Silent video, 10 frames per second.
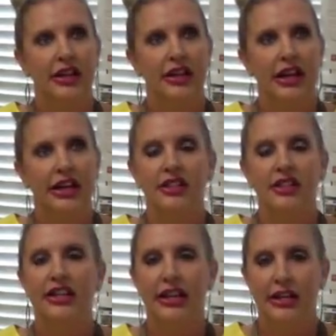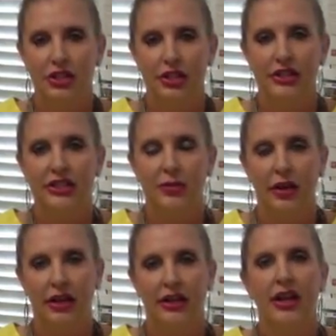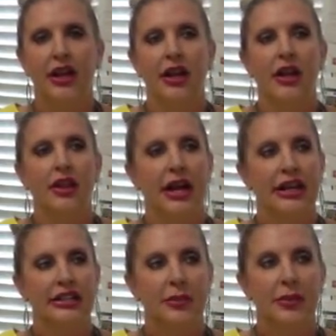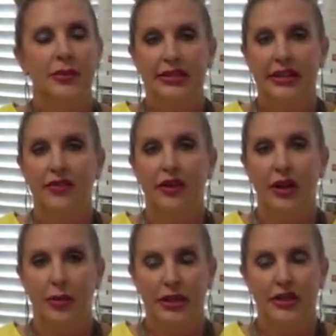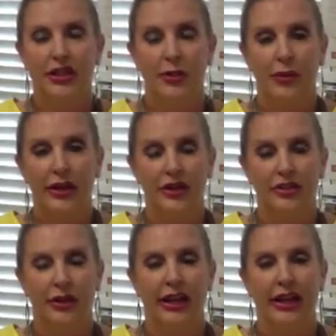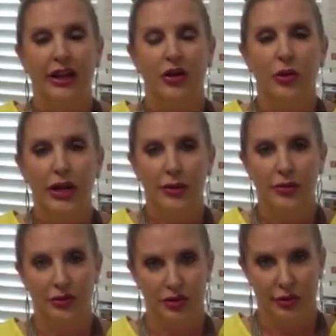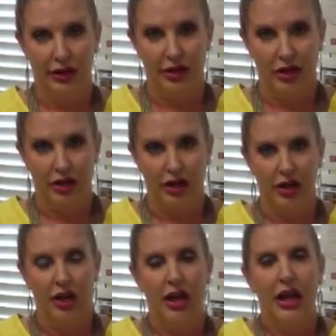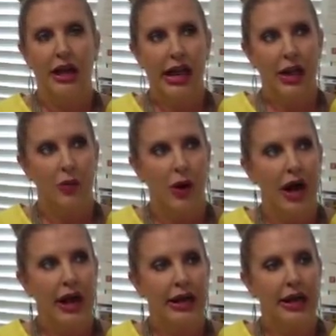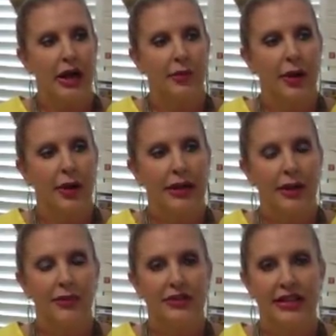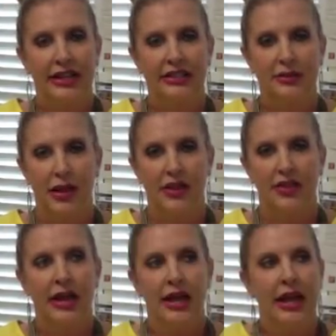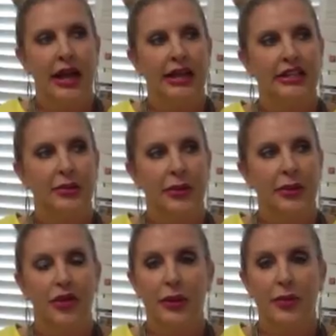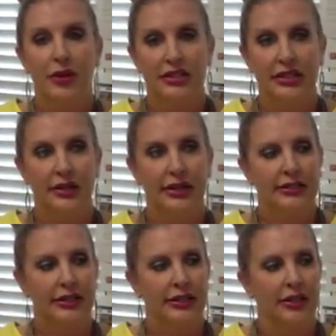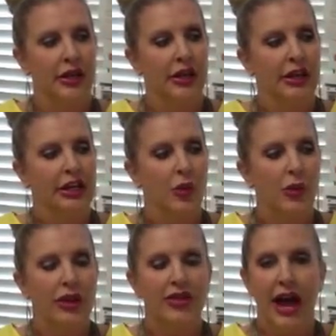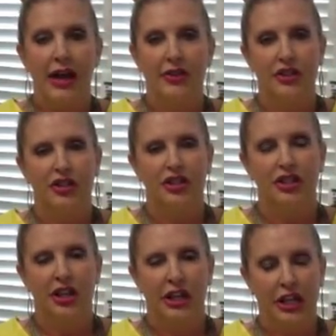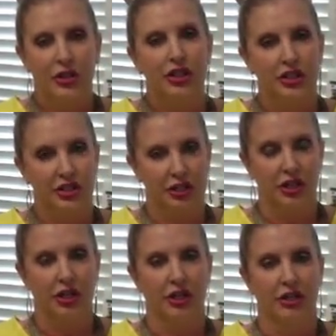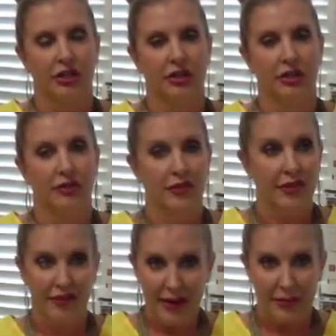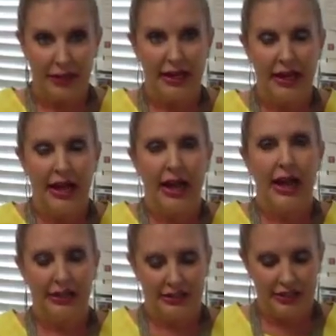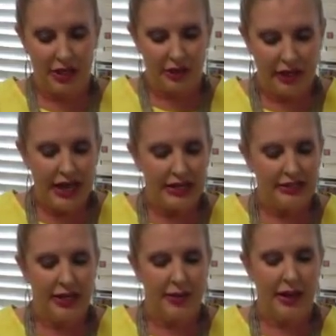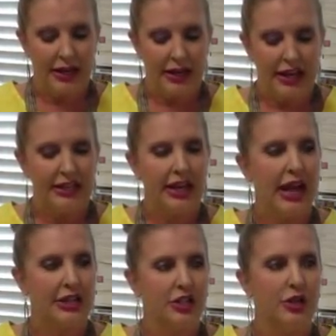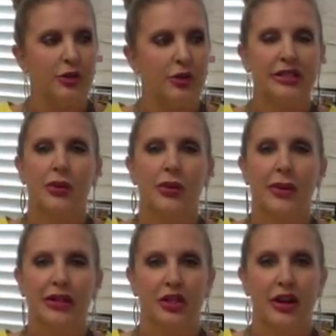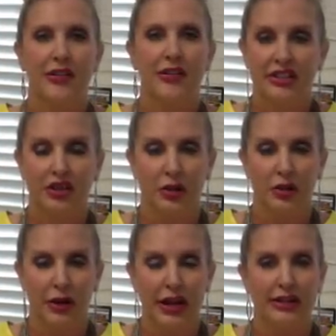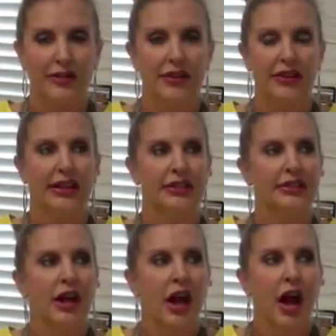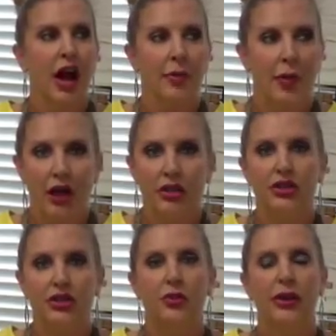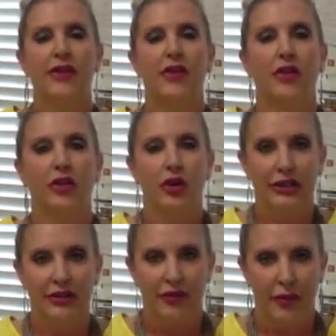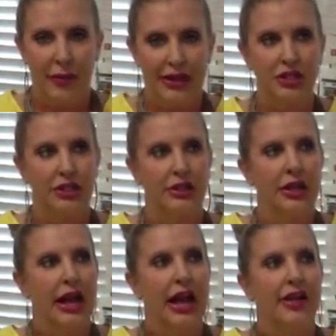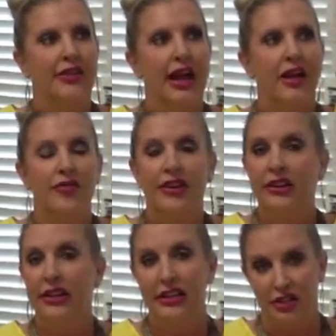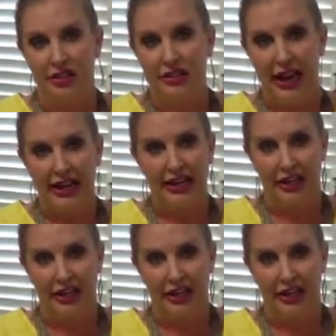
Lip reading: young teenager in this market that has been missing for a couple years, and we are doing an incredible story on her in AY coming up this next month, and it's going to be a 3-part series. And with that, there's just huge concern for the family. And so yes, I do, because I want to make sure everything's correct, everything is polished, we have all the correct information, and that feelings are taken into